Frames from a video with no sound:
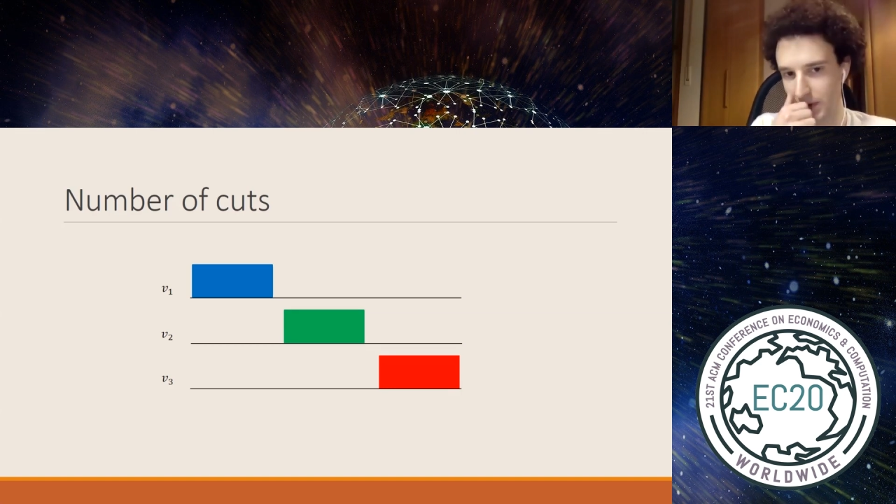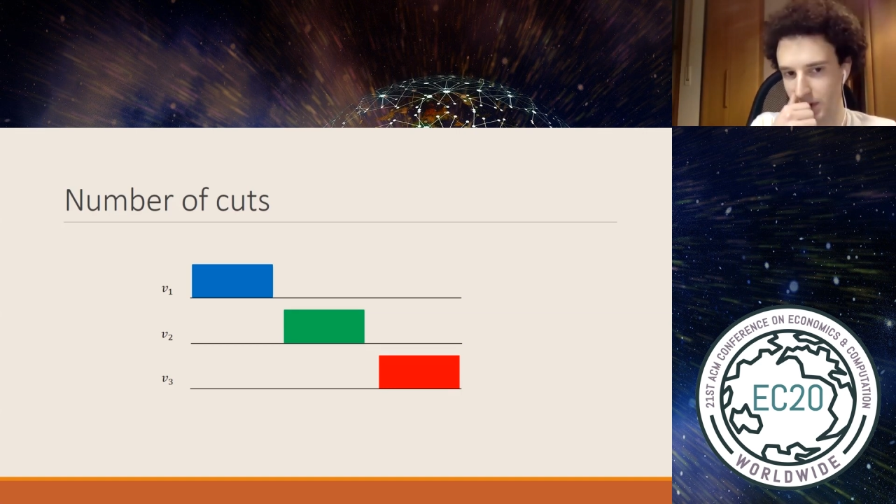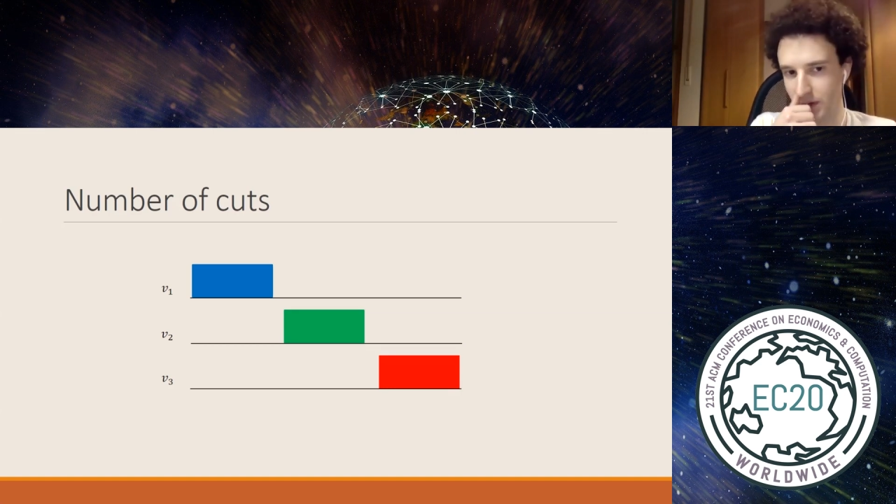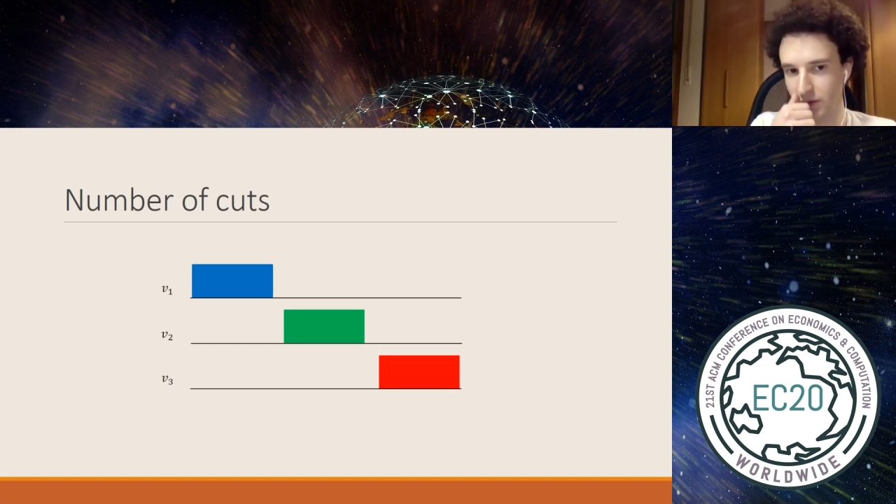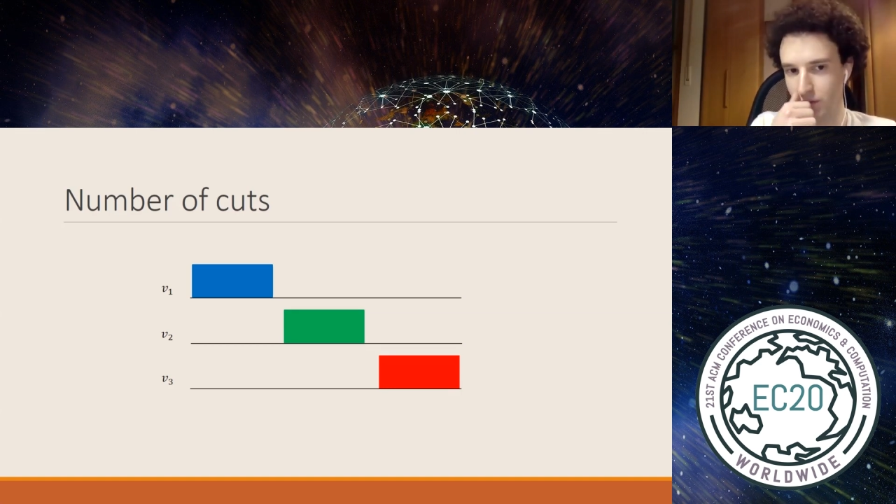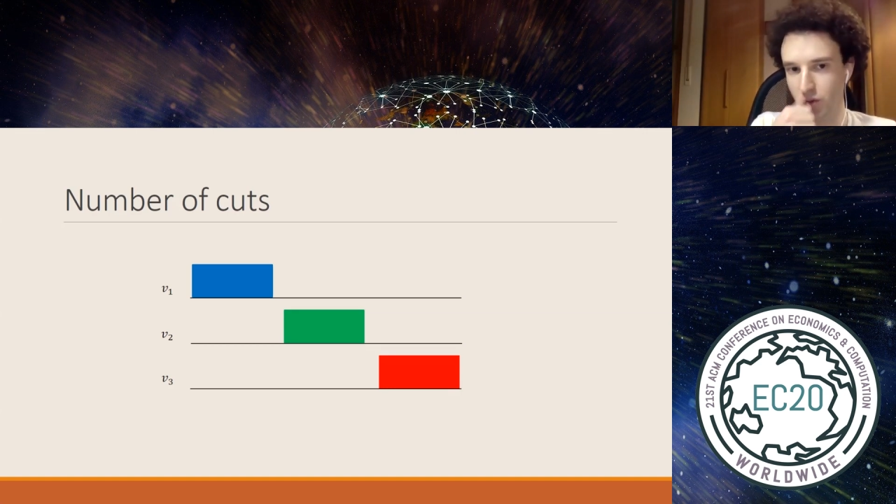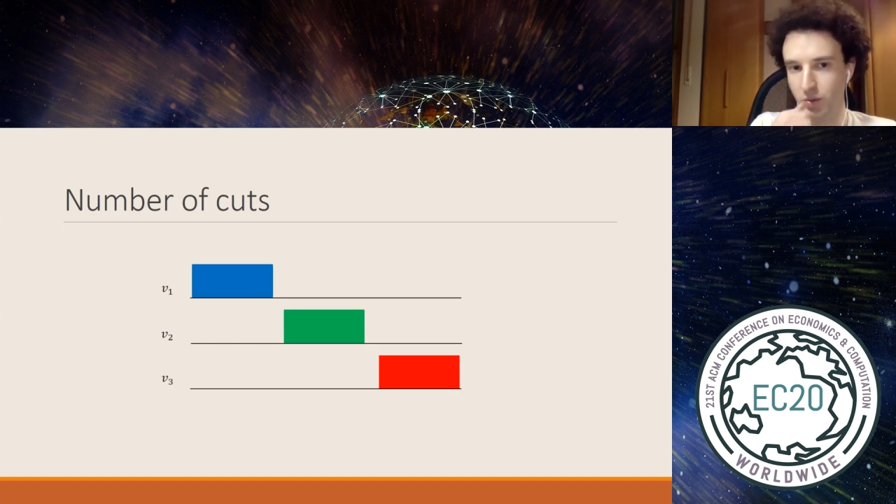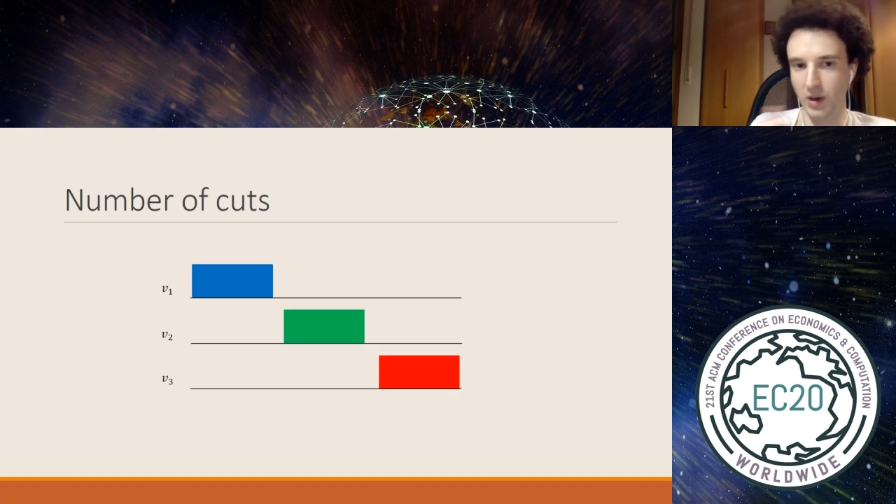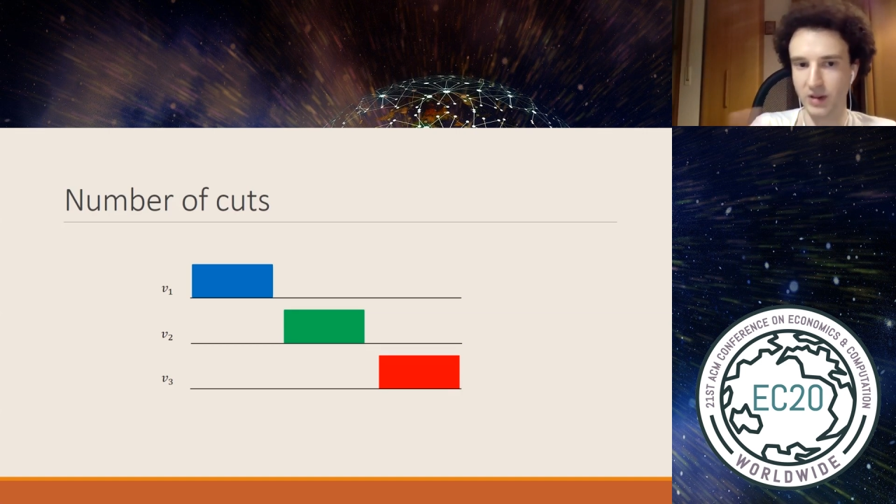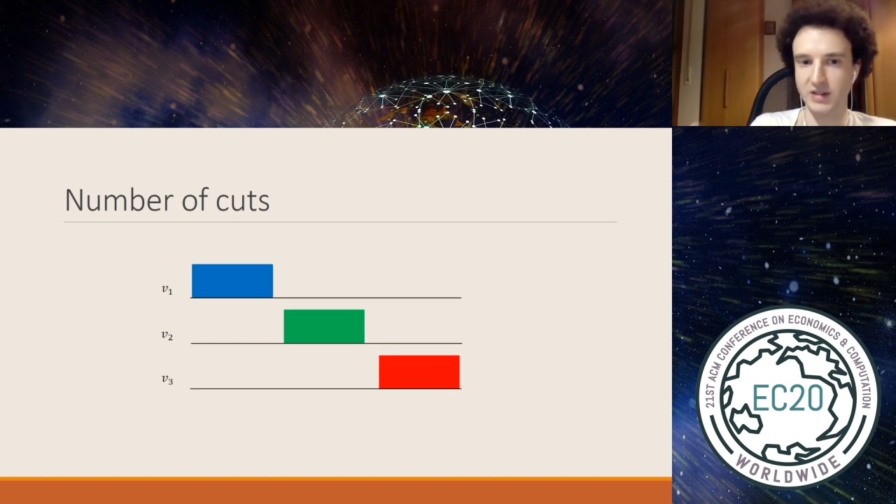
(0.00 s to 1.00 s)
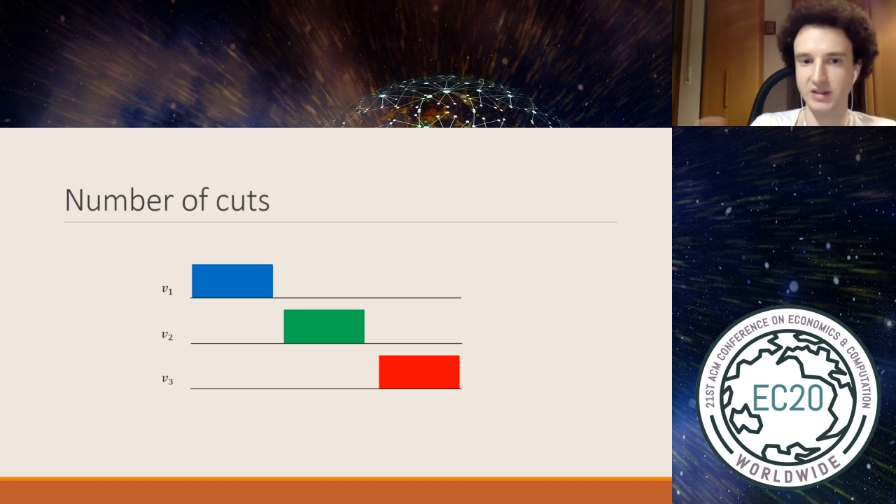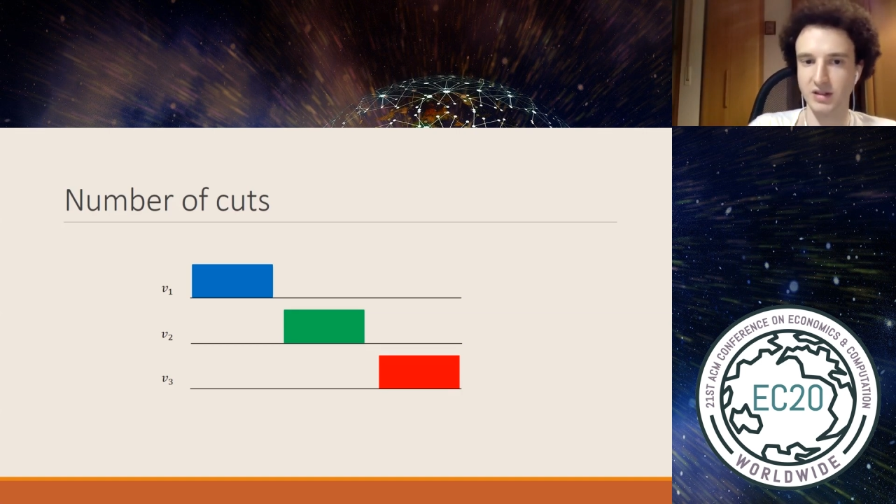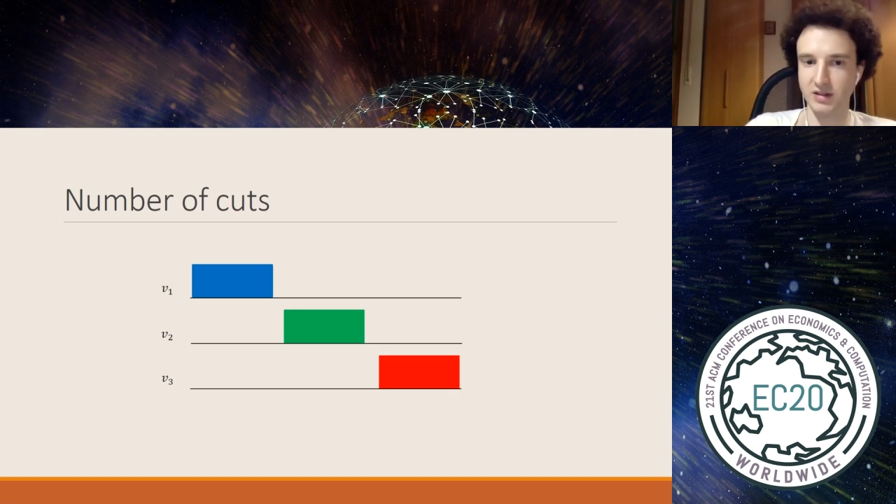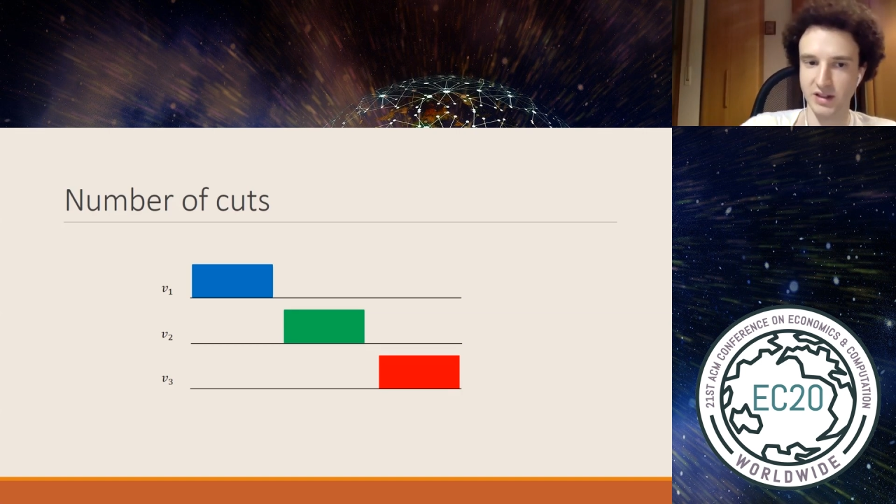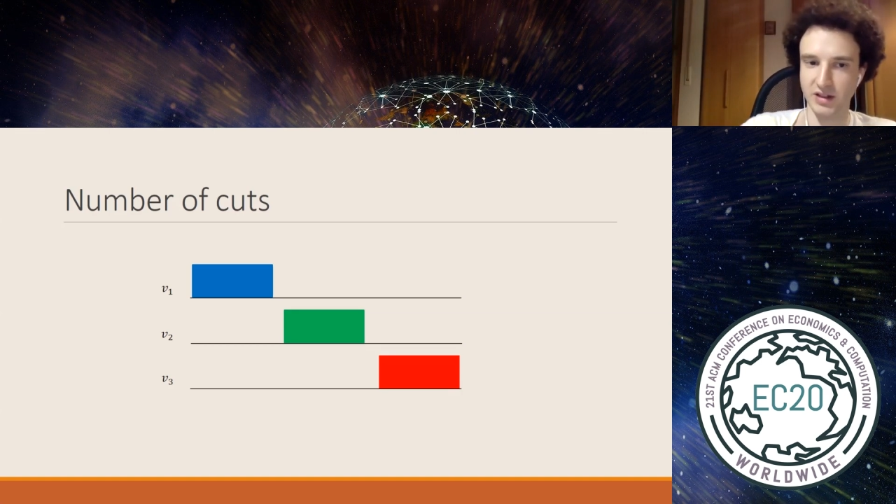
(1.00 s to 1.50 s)
If the blue block does
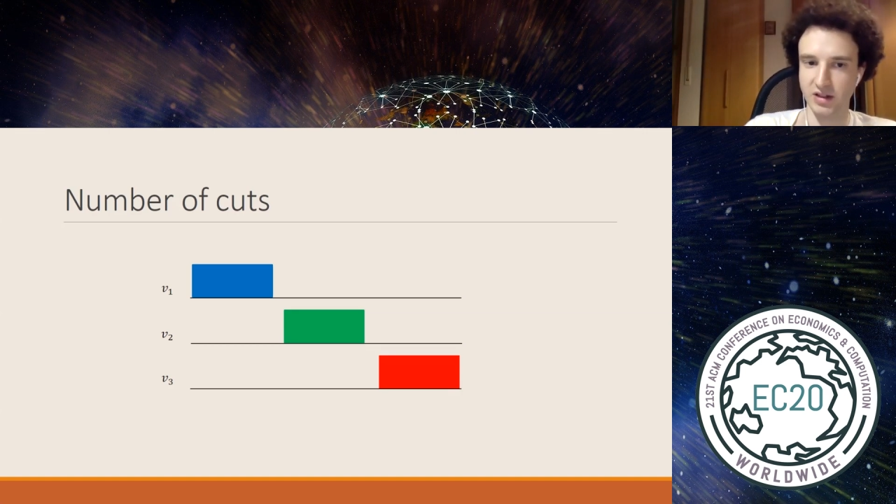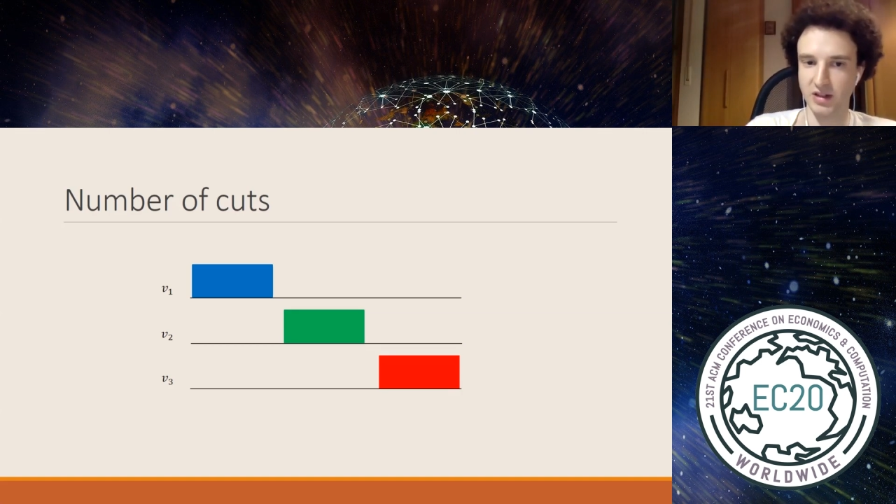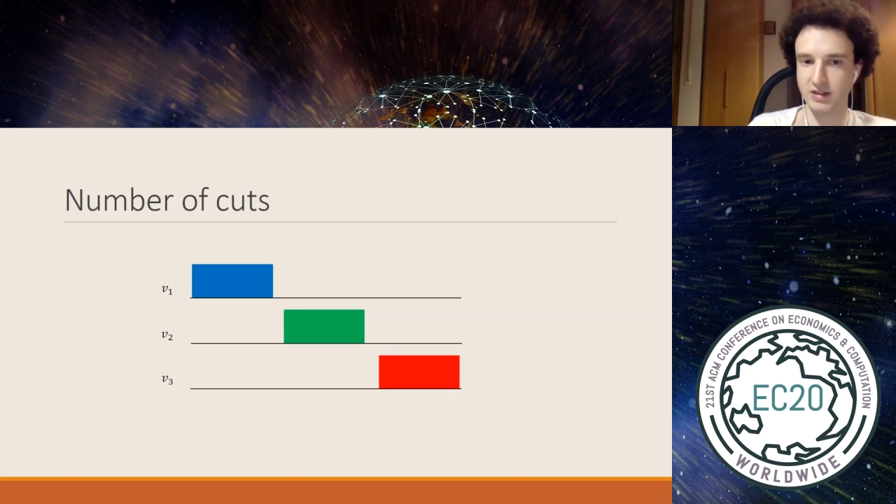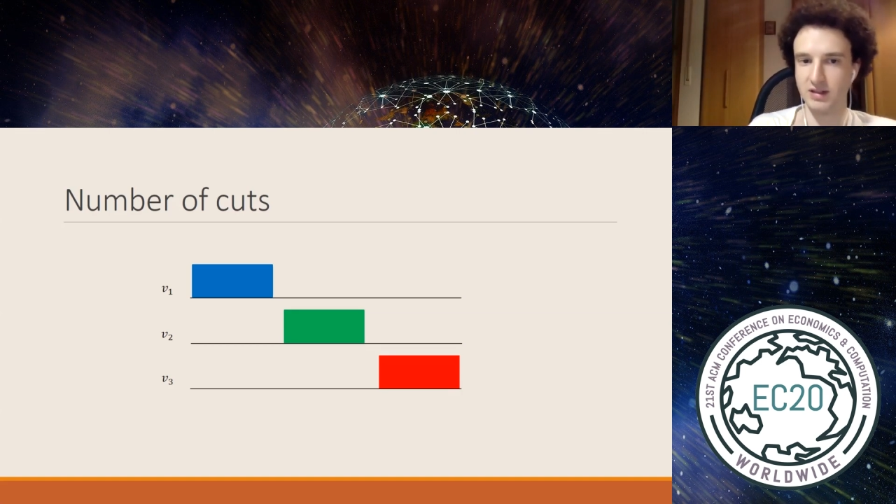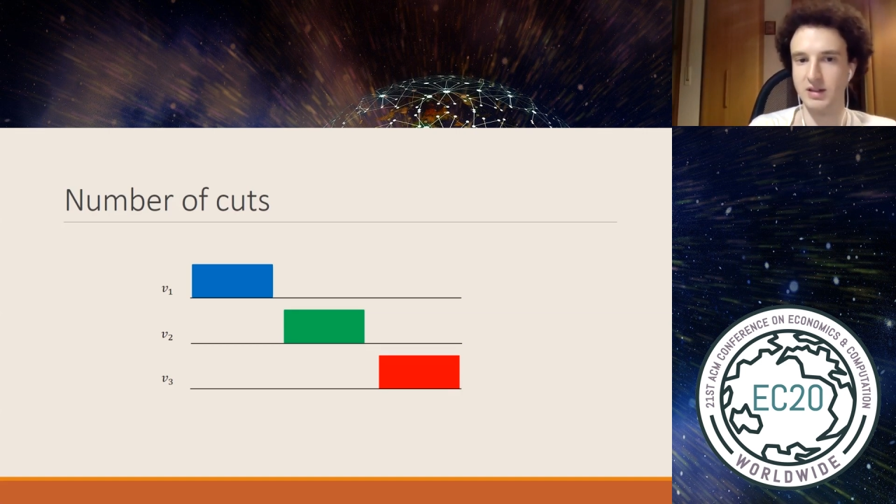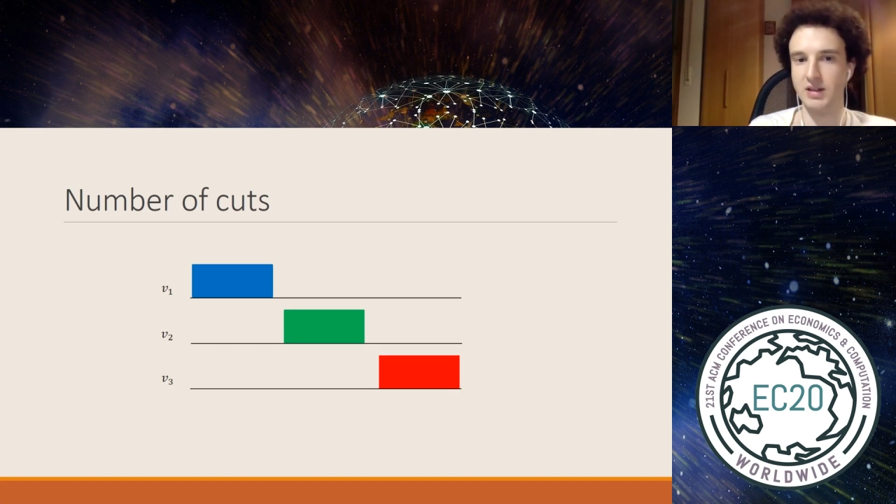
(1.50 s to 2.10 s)
not contain a cut,